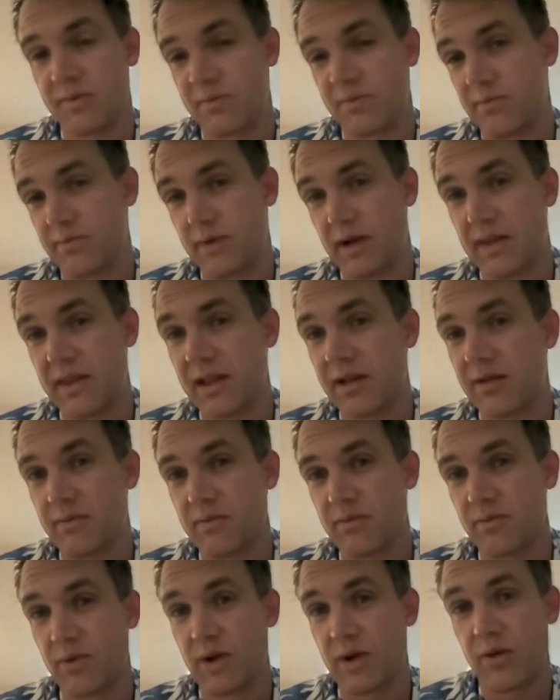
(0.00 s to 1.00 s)
I think
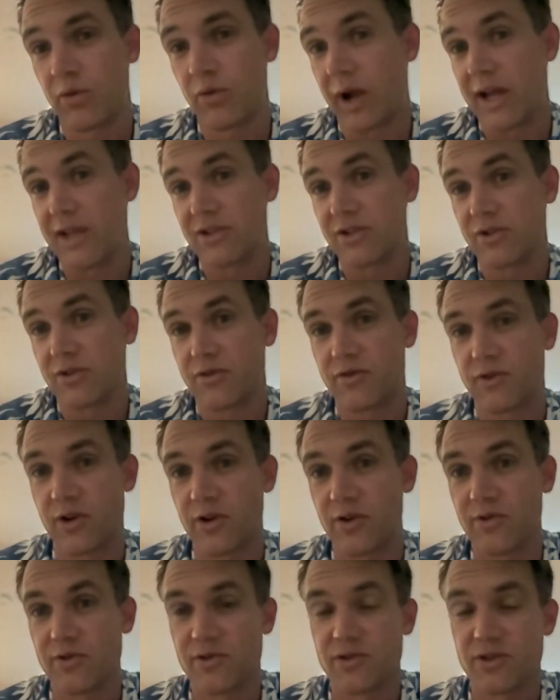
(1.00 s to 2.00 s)
we had razor
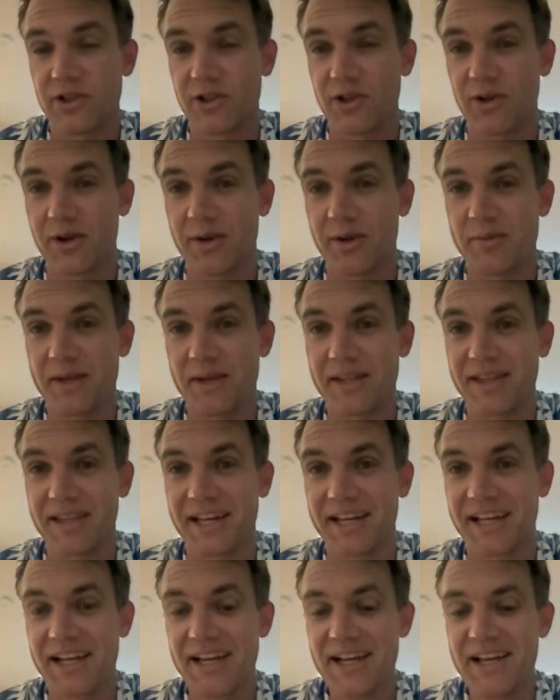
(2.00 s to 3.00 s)
phones, you know what I mean?
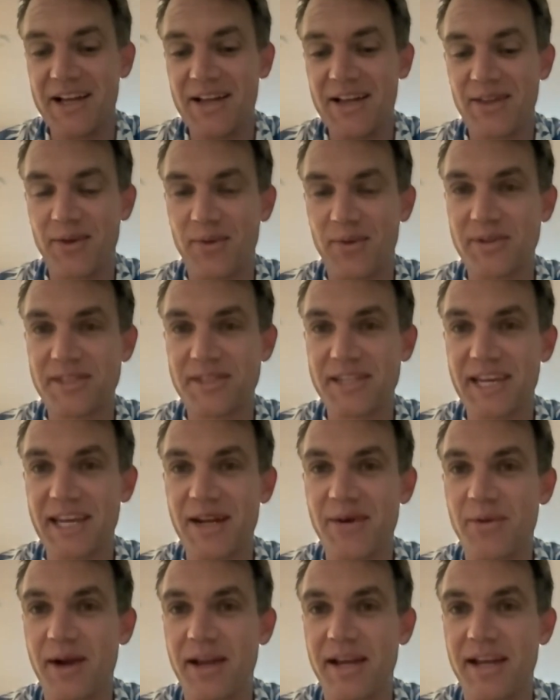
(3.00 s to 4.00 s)
Like there wasn't
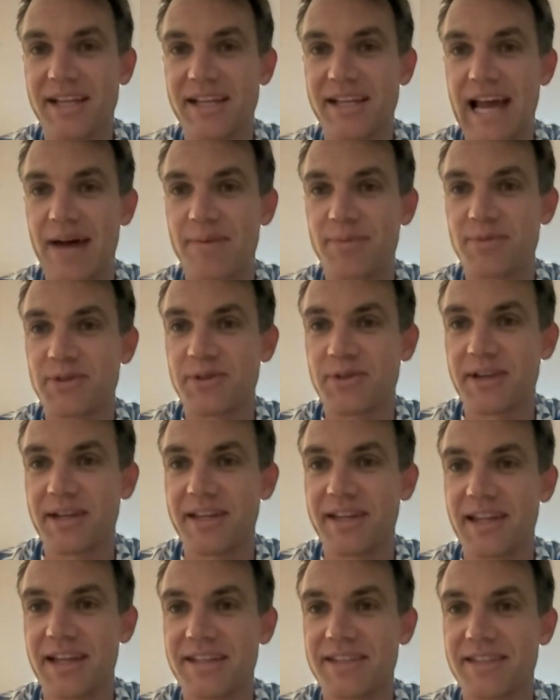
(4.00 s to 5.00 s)
any way to capture any
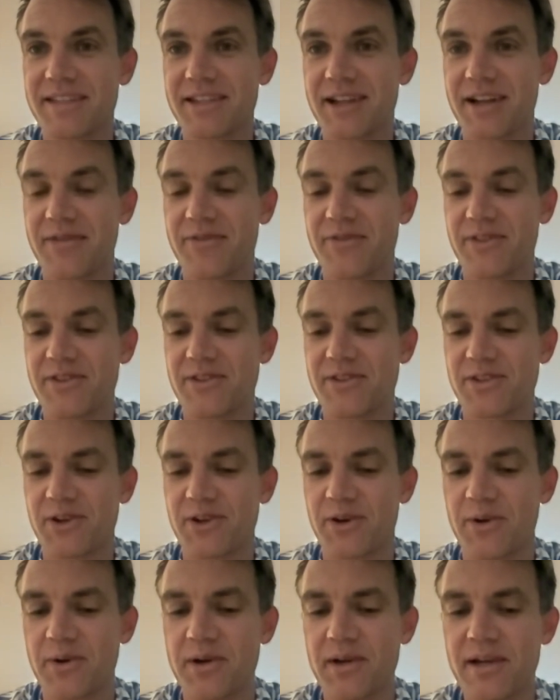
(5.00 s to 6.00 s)
of that stuff. And
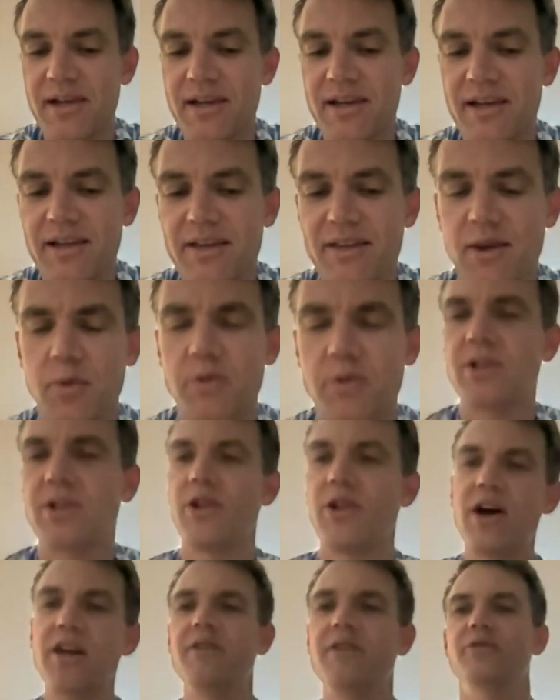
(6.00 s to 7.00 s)
so there was a
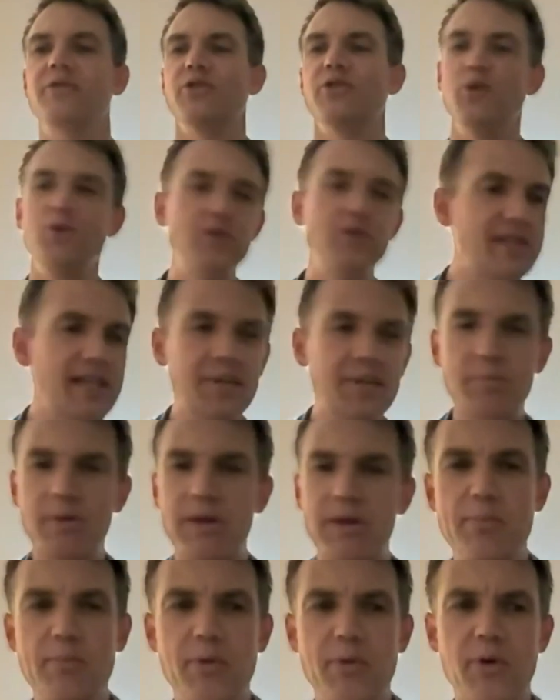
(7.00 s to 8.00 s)
lot of losing
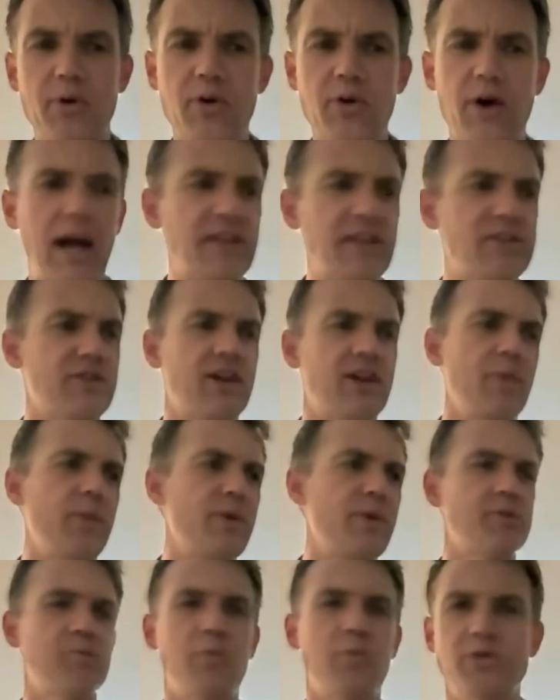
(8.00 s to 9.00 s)
people. I thought
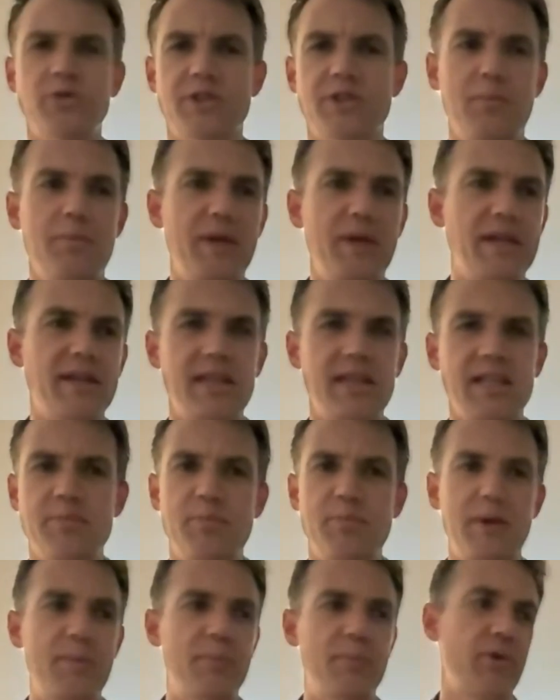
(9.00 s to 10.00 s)
we were supposed to meet these
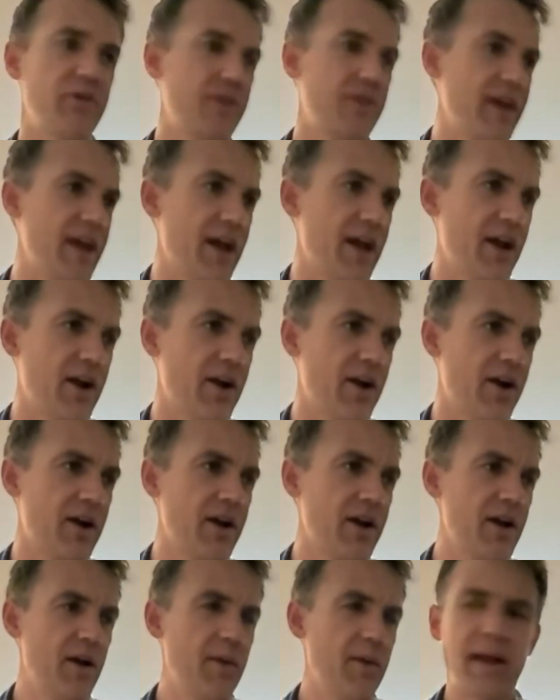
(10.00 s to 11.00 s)
people there,
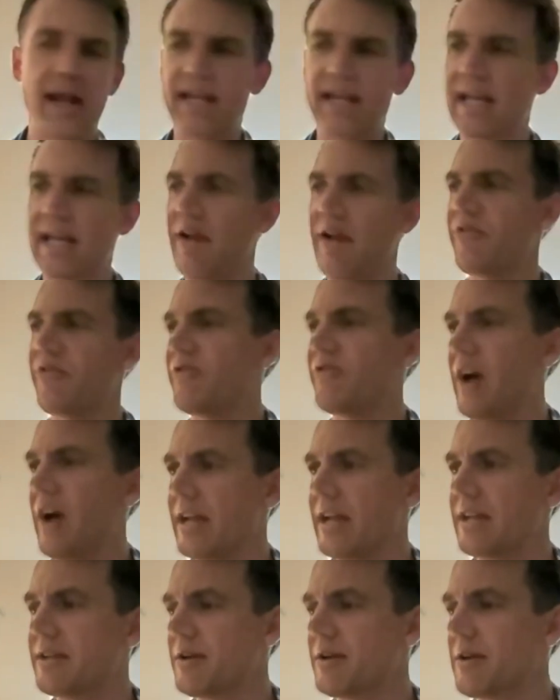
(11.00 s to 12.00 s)
but I can't
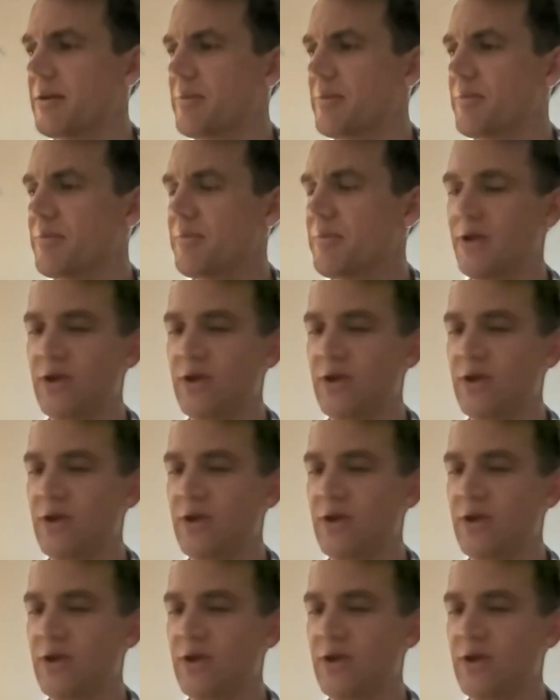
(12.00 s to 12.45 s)
find them.